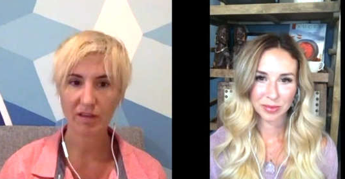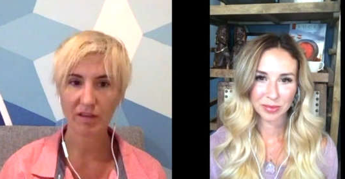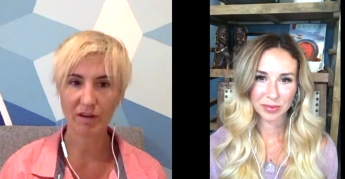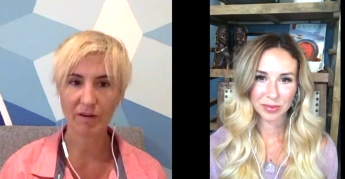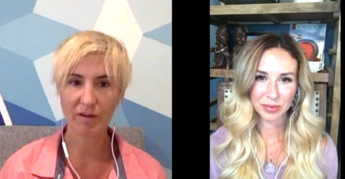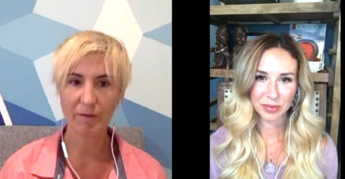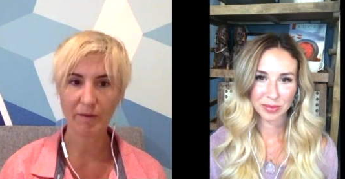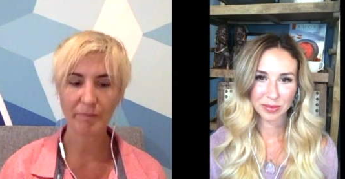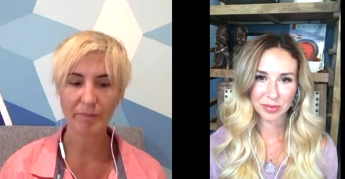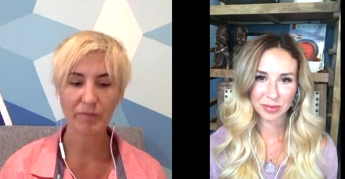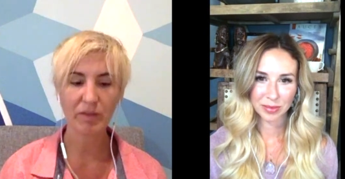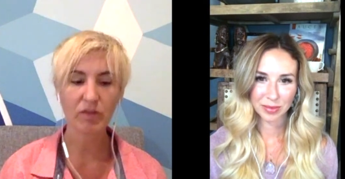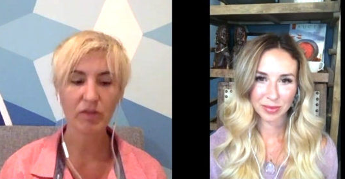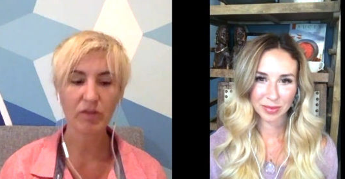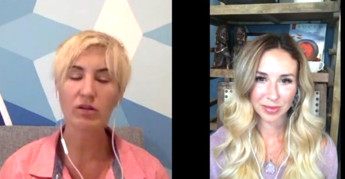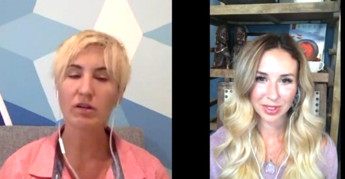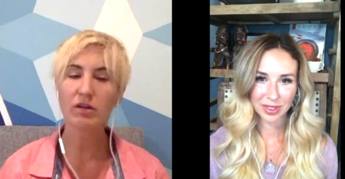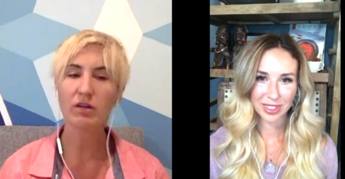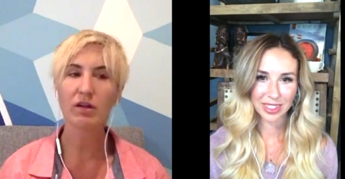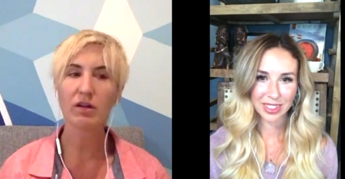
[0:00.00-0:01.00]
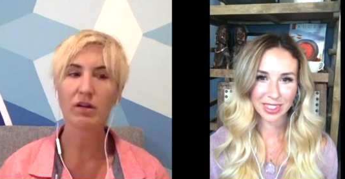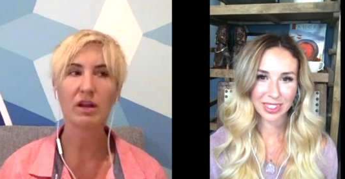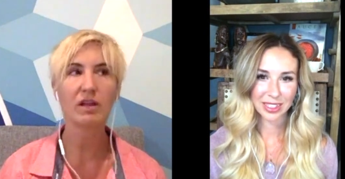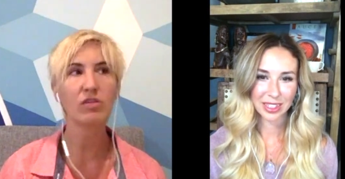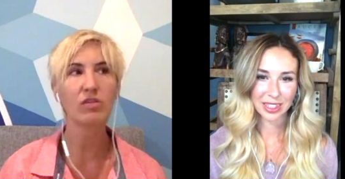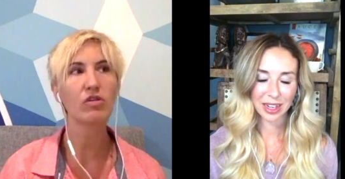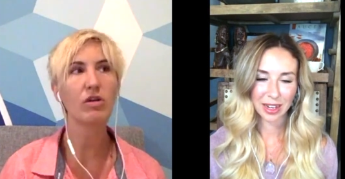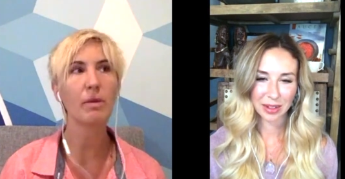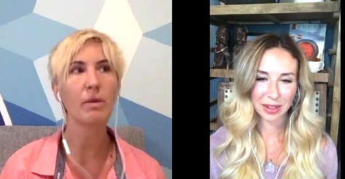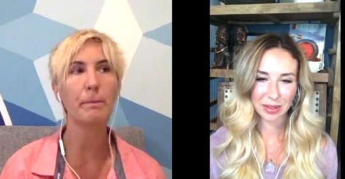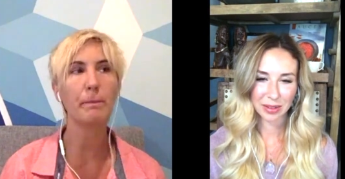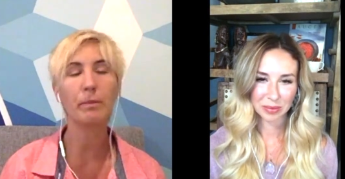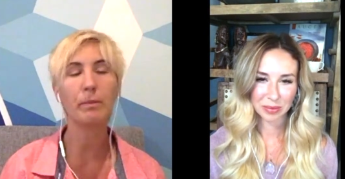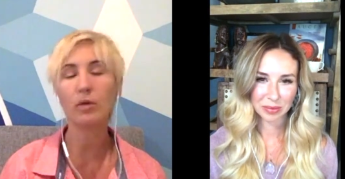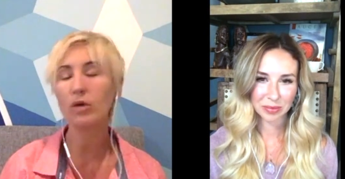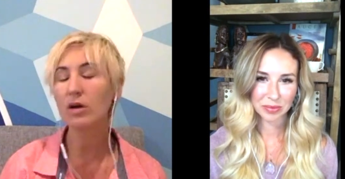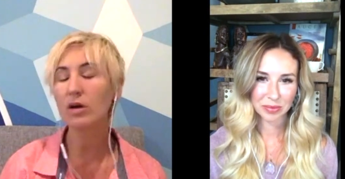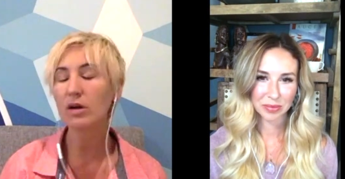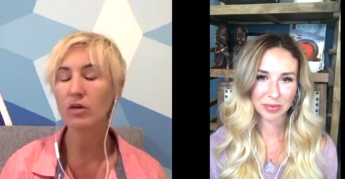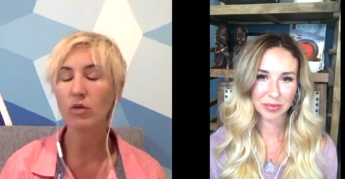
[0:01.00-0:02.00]
Speaker 1: you know is there is there a
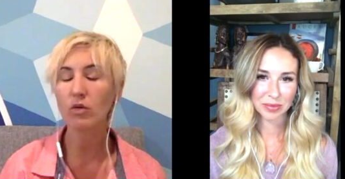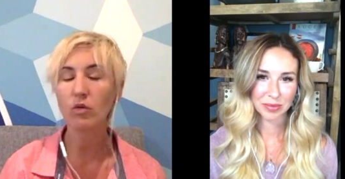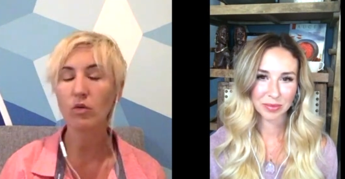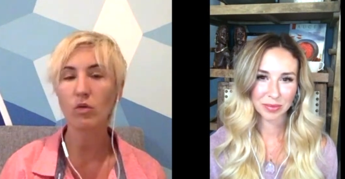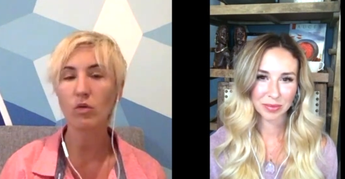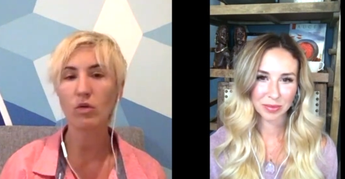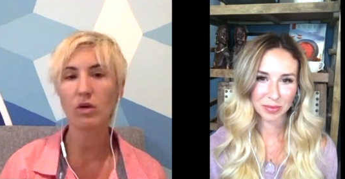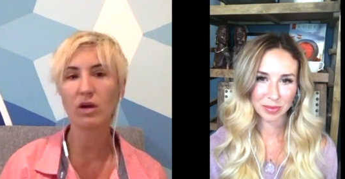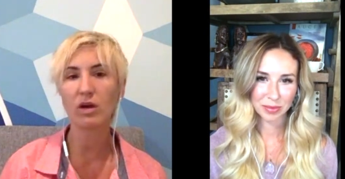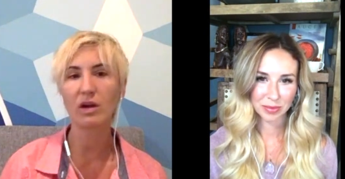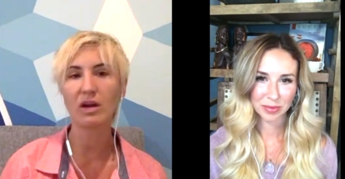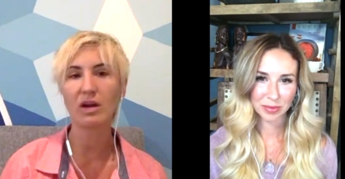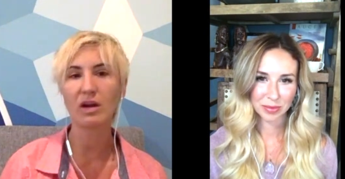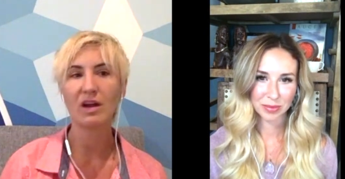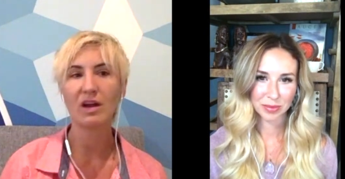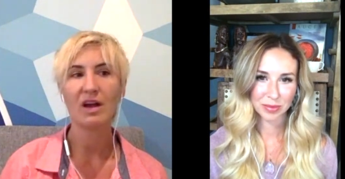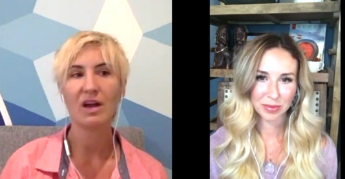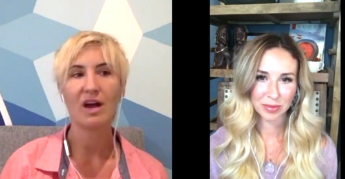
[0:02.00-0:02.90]
book or